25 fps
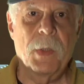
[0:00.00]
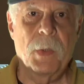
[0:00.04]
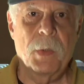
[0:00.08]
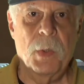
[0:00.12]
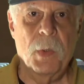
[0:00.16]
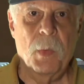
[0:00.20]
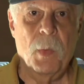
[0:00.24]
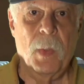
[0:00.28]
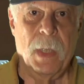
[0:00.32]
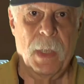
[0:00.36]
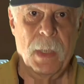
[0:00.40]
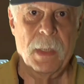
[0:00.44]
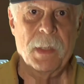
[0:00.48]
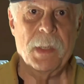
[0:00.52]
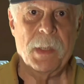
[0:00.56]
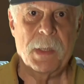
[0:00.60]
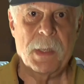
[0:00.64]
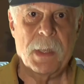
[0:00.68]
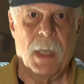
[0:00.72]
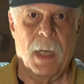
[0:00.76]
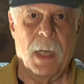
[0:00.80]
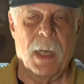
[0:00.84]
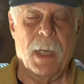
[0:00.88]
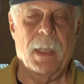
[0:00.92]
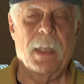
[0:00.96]
you do
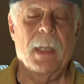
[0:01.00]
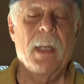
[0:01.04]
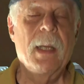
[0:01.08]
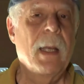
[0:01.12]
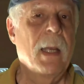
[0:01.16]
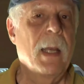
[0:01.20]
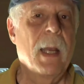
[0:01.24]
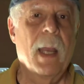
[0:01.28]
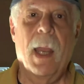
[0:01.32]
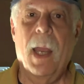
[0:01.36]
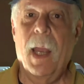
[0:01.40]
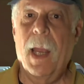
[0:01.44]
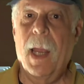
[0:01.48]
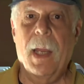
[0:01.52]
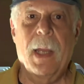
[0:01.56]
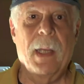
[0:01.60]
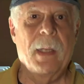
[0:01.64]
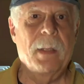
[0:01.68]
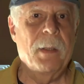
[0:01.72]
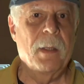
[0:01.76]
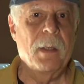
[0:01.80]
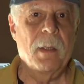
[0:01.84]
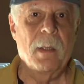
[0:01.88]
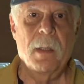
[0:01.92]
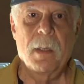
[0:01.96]
inside,
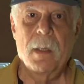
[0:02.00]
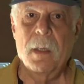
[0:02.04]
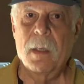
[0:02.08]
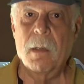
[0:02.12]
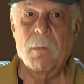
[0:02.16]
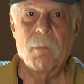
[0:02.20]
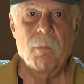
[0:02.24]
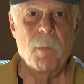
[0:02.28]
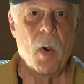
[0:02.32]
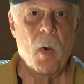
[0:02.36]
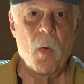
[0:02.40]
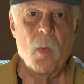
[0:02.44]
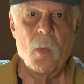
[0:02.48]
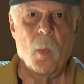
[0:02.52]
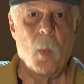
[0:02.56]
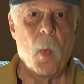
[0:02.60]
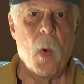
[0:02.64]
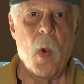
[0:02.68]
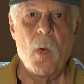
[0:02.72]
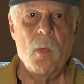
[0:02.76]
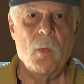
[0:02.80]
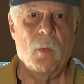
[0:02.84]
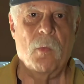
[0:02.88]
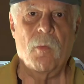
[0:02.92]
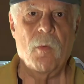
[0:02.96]
and the boat
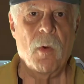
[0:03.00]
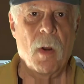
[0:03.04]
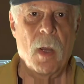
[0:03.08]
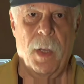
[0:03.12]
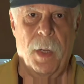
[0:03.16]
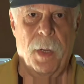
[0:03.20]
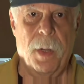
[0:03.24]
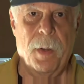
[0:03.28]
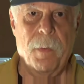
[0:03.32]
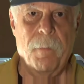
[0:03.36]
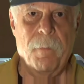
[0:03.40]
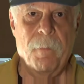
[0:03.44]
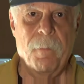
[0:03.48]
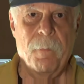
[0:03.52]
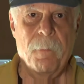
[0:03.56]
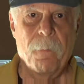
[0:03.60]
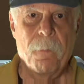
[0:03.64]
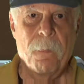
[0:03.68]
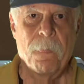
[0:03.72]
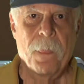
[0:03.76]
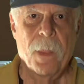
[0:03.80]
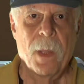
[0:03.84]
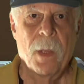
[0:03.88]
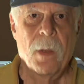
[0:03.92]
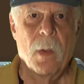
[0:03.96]
won't run.
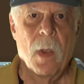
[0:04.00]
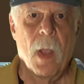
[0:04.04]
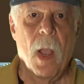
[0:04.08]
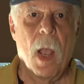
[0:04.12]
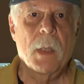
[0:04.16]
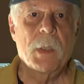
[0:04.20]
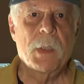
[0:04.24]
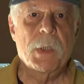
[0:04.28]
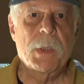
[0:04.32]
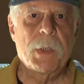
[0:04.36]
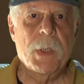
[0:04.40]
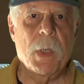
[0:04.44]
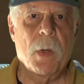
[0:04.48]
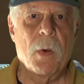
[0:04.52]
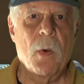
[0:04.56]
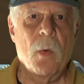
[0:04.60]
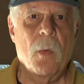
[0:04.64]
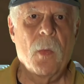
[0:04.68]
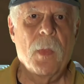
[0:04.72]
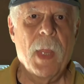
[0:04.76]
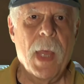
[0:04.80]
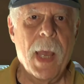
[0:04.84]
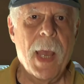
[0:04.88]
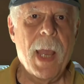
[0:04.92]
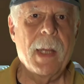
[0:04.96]
So
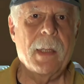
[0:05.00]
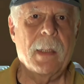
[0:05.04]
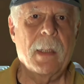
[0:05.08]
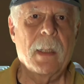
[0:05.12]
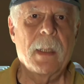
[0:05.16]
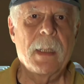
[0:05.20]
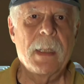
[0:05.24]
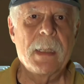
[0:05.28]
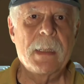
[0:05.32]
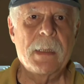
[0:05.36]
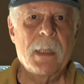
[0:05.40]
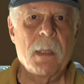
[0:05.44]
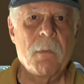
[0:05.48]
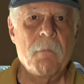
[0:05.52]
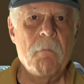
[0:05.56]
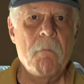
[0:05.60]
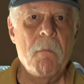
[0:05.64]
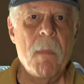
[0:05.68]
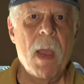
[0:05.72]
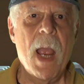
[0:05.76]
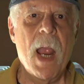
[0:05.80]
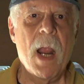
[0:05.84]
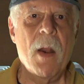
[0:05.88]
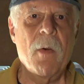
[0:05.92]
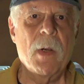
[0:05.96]
that is the
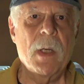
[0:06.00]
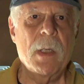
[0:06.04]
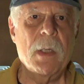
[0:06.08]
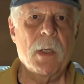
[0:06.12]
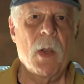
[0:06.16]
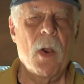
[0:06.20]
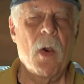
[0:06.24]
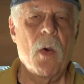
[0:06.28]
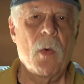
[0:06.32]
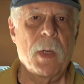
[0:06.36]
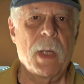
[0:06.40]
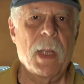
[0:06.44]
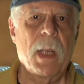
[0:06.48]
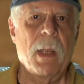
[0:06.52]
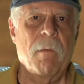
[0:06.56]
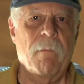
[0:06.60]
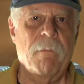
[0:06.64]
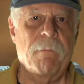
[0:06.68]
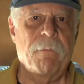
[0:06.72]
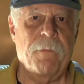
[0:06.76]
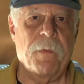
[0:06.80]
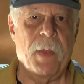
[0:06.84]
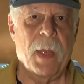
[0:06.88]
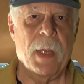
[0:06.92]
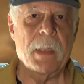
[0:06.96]
Marangoni
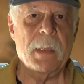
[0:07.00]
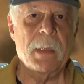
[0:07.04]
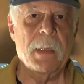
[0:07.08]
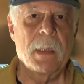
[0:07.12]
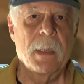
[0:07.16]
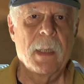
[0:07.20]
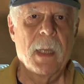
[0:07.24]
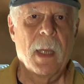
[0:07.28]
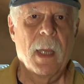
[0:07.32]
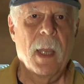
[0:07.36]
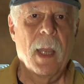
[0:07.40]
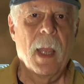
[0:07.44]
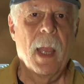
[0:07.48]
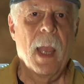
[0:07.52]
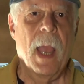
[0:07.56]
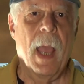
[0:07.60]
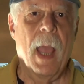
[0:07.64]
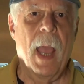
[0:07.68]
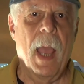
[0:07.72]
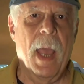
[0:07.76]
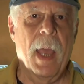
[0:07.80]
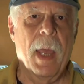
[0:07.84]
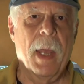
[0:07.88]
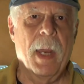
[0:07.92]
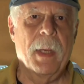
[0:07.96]
effect.
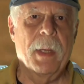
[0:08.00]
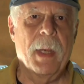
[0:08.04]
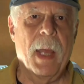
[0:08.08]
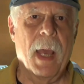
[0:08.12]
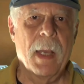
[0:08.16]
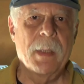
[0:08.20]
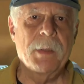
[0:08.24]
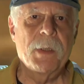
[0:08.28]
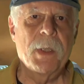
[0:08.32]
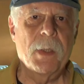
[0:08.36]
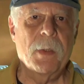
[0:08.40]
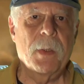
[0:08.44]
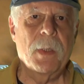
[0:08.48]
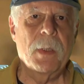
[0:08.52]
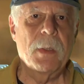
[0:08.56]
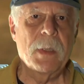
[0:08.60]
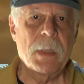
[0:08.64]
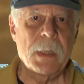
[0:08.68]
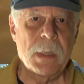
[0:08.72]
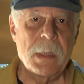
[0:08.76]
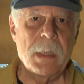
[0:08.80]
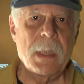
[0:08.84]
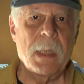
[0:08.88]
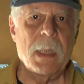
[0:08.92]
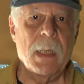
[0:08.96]
And as you can
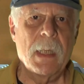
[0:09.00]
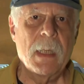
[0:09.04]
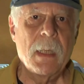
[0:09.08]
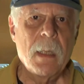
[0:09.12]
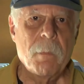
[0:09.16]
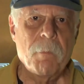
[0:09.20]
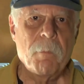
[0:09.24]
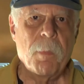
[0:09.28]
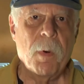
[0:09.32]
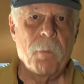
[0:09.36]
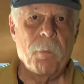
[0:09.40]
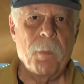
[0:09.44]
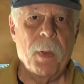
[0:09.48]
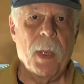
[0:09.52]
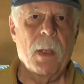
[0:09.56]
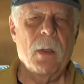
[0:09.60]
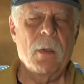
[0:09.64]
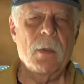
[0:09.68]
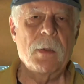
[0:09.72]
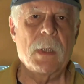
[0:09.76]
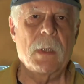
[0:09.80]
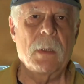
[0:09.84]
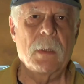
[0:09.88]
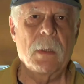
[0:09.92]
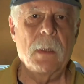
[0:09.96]
see, it
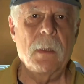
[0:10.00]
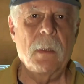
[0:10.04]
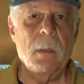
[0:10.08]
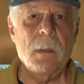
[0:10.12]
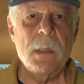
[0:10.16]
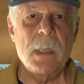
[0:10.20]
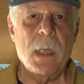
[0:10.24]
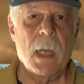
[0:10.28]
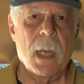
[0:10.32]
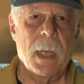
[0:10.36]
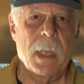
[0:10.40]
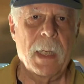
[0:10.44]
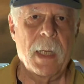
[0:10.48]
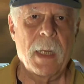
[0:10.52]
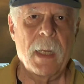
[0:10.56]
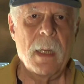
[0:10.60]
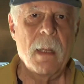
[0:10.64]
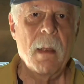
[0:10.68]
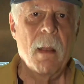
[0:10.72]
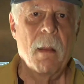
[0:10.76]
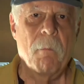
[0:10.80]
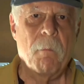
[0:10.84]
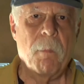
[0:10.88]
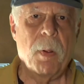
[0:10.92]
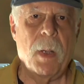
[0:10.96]
propels a little
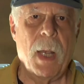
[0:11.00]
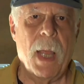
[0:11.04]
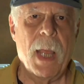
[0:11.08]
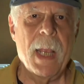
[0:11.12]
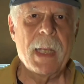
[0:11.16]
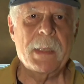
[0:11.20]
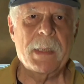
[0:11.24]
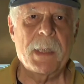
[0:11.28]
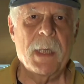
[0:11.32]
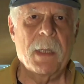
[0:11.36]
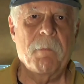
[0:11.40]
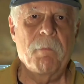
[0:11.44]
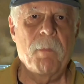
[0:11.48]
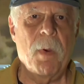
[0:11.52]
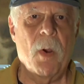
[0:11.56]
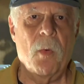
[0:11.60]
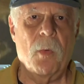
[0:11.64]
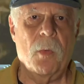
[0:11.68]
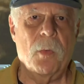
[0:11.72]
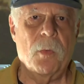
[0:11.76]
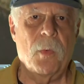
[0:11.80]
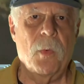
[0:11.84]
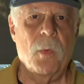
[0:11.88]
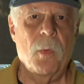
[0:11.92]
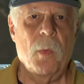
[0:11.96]
tiny plastic
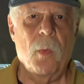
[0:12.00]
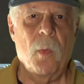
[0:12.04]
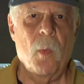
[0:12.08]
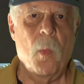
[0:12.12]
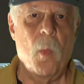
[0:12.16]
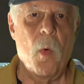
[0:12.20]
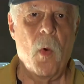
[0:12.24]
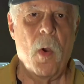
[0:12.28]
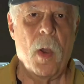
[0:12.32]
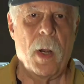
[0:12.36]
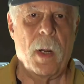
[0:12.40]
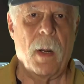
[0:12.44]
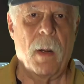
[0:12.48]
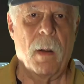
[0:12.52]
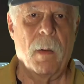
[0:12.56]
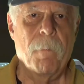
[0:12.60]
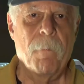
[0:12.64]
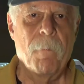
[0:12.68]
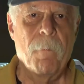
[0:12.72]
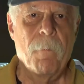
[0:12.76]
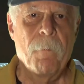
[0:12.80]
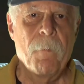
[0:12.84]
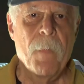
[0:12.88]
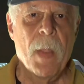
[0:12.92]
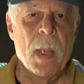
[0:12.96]
boat through the water.
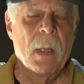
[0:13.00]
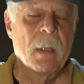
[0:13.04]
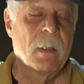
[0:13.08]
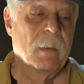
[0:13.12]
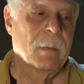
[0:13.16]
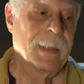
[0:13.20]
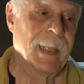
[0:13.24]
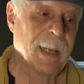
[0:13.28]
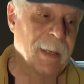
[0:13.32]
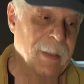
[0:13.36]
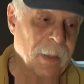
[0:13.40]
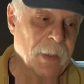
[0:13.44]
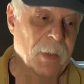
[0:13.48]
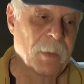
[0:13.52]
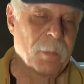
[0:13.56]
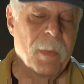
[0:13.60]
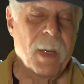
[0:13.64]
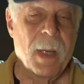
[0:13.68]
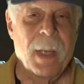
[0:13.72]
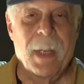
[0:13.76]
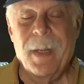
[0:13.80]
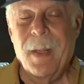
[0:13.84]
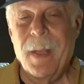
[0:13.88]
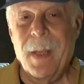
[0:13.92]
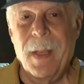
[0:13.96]
Now you
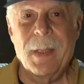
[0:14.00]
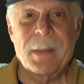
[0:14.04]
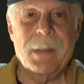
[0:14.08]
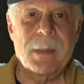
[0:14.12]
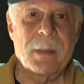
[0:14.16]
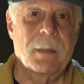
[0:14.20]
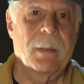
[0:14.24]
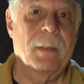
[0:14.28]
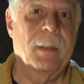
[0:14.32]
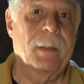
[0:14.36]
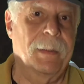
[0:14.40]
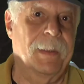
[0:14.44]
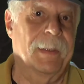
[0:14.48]
might ask,